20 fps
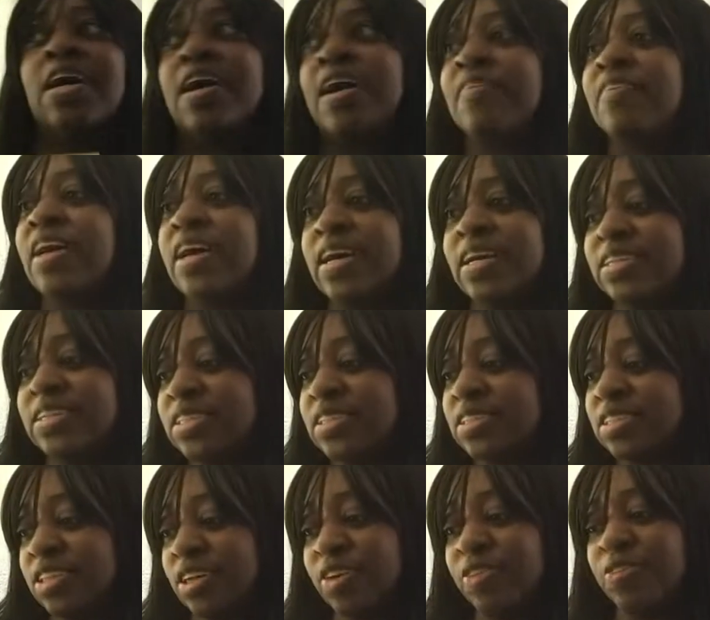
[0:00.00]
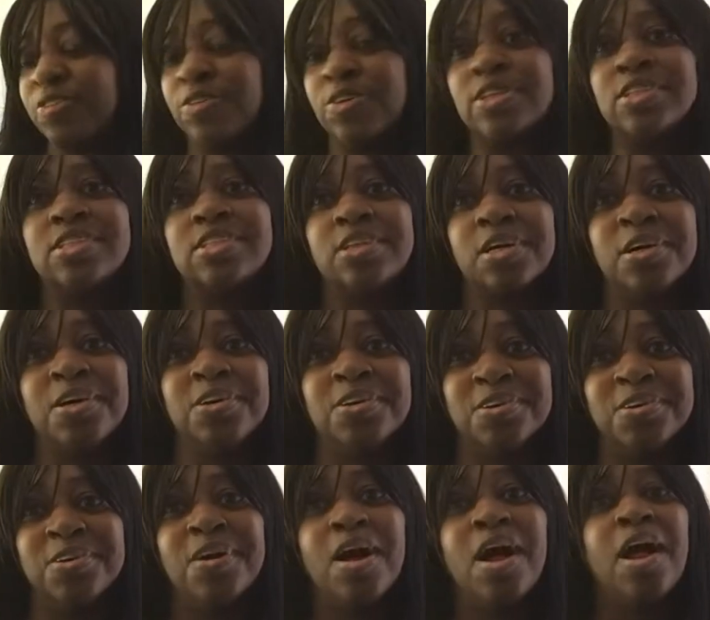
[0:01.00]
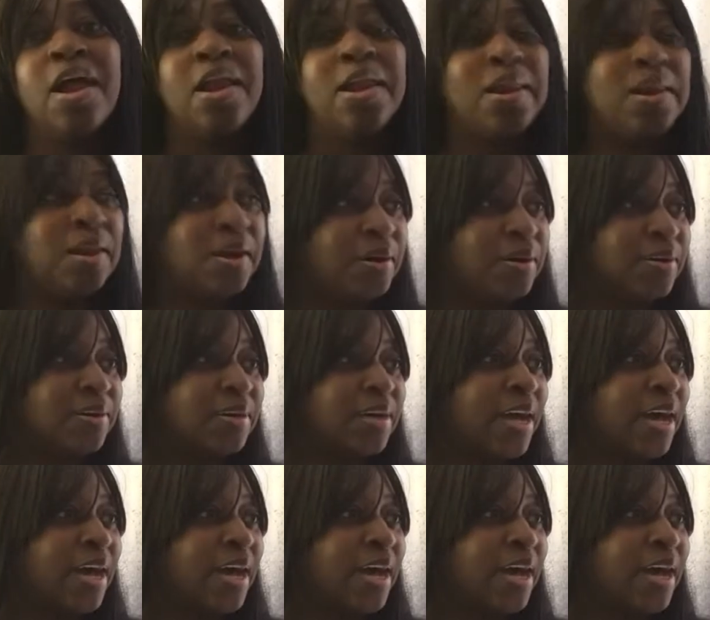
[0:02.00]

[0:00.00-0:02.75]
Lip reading: I've had this stuff for so long.